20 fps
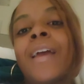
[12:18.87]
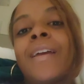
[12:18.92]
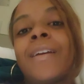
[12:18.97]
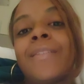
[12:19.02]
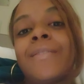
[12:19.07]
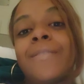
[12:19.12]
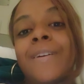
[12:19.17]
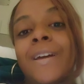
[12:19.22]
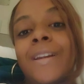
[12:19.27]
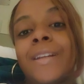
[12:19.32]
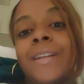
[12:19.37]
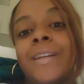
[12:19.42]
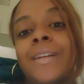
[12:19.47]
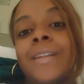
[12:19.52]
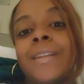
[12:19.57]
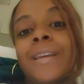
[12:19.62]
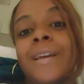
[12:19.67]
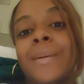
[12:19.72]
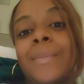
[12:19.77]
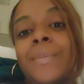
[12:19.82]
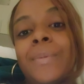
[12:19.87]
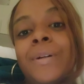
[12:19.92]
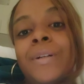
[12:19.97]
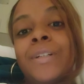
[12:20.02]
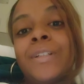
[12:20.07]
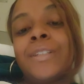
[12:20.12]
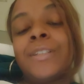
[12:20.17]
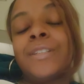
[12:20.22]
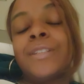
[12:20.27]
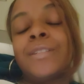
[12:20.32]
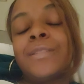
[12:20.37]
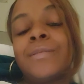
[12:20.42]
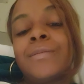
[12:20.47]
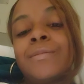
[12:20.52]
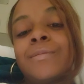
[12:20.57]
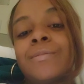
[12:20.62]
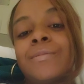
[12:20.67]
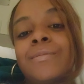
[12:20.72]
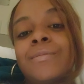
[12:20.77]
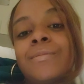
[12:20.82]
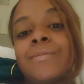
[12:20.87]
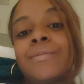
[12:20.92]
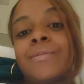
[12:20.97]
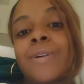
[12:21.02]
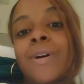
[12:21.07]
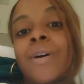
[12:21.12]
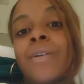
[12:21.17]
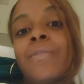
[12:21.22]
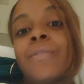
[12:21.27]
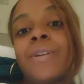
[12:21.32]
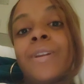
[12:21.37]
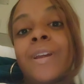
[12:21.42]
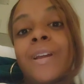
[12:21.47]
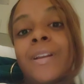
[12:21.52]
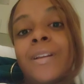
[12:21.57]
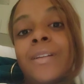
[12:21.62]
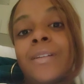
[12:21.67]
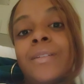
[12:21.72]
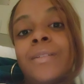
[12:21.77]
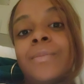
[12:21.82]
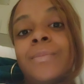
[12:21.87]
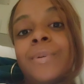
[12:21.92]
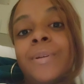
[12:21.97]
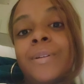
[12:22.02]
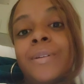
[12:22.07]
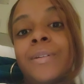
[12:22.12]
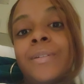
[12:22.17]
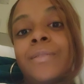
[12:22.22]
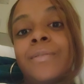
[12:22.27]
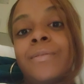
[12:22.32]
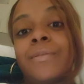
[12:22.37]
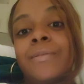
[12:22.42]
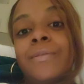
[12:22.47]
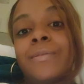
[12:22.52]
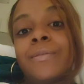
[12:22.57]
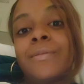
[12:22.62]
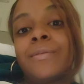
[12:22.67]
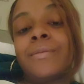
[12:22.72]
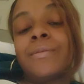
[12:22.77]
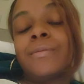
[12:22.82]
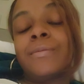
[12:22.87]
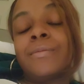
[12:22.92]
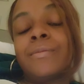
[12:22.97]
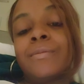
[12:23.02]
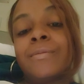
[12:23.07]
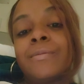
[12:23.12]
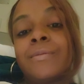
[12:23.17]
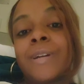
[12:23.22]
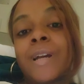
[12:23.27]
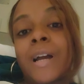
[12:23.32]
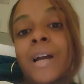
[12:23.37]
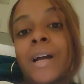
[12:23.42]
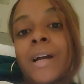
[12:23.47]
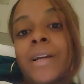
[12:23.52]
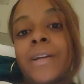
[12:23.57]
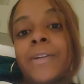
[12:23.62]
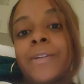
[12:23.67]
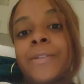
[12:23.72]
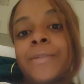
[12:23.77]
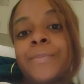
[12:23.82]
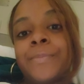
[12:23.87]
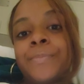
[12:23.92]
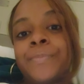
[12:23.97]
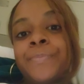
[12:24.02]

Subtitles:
If I did that much, or for that little bit of iron,